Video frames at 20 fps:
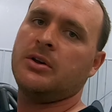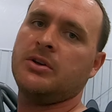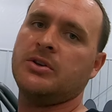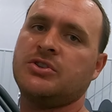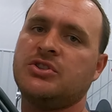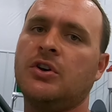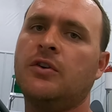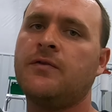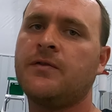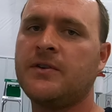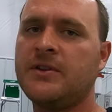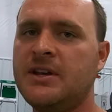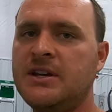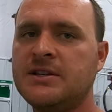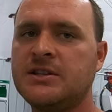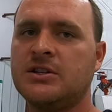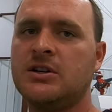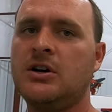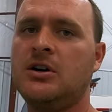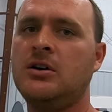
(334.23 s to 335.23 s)
So for
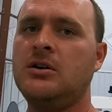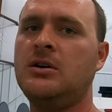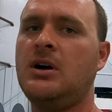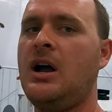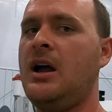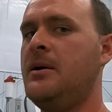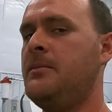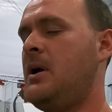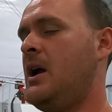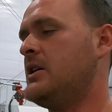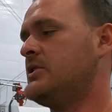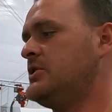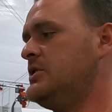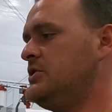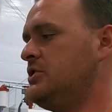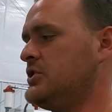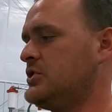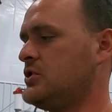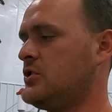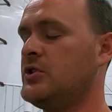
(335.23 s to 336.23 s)
this go, I'm actually
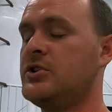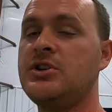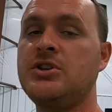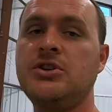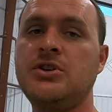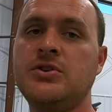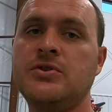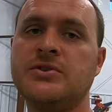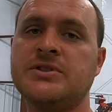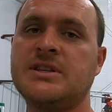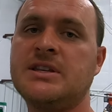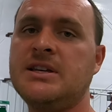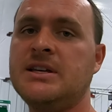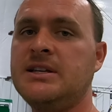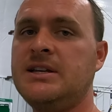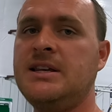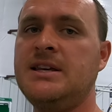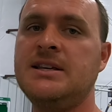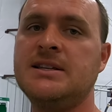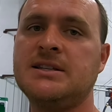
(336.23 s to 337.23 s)
just going to use the
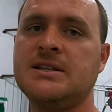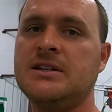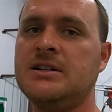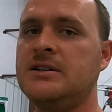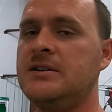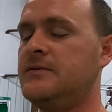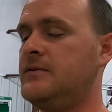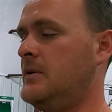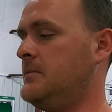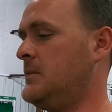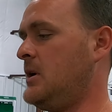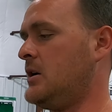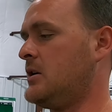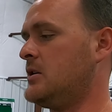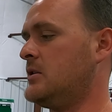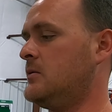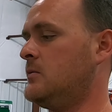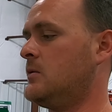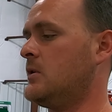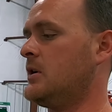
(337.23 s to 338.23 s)
adhesive. I'm not
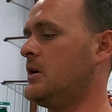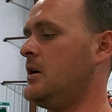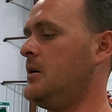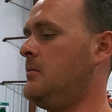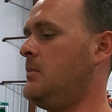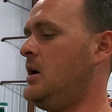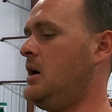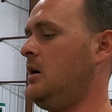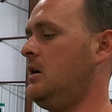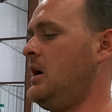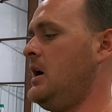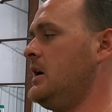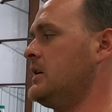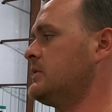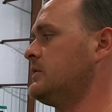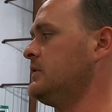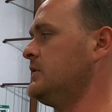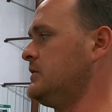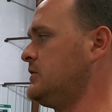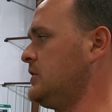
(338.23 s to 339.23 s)
going to worry about
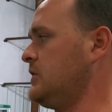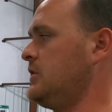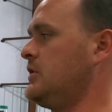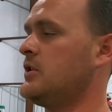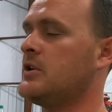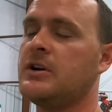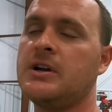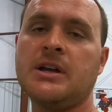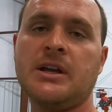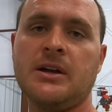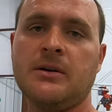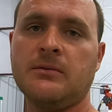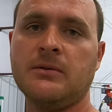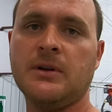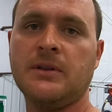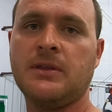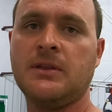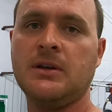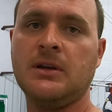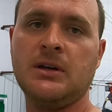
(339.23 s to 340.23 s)
actually securing it
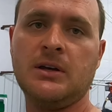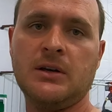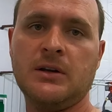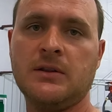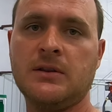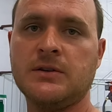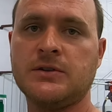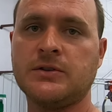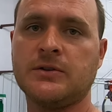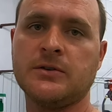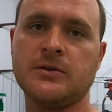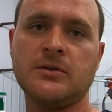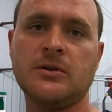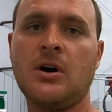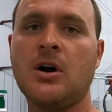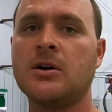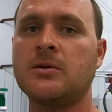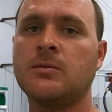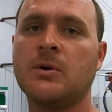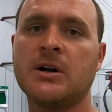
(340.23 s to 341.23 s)
with the screw
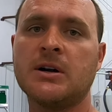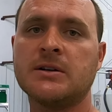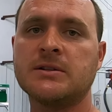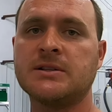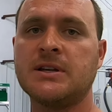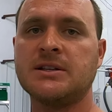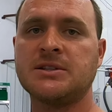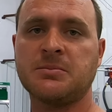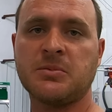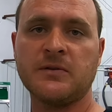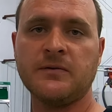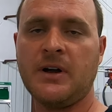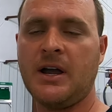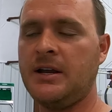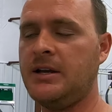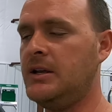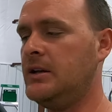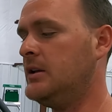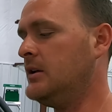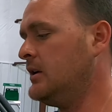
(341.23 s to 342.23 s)
hardware that's
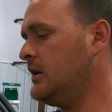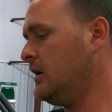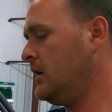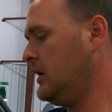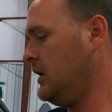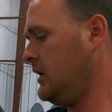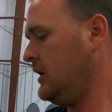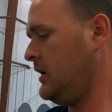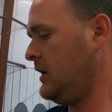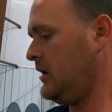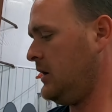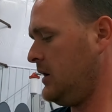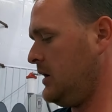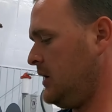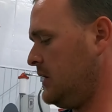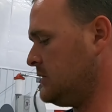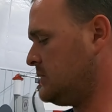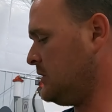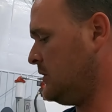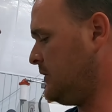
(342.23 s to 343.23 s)
provided.
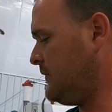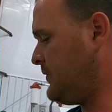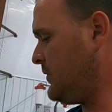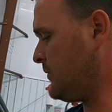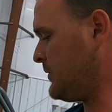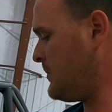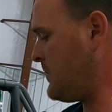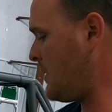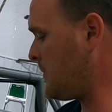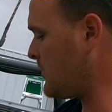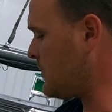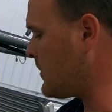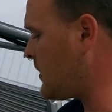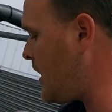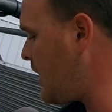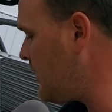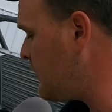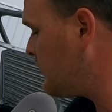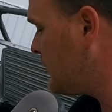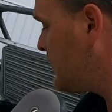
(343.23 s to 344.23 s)
And so if you remember right,